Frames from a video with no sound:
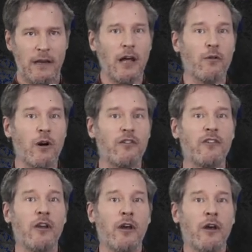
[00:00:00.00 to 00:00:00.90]
In other
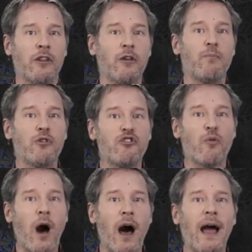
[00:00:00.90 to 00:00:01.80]
words, the
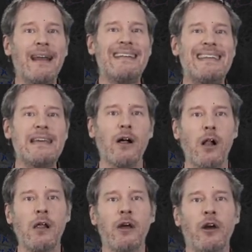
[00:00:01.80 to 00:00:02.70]
bourgeois
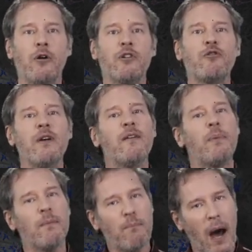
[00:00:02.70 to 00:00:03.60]
ideal, which we have
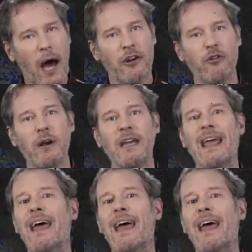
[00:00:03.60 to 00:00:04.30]
been pondering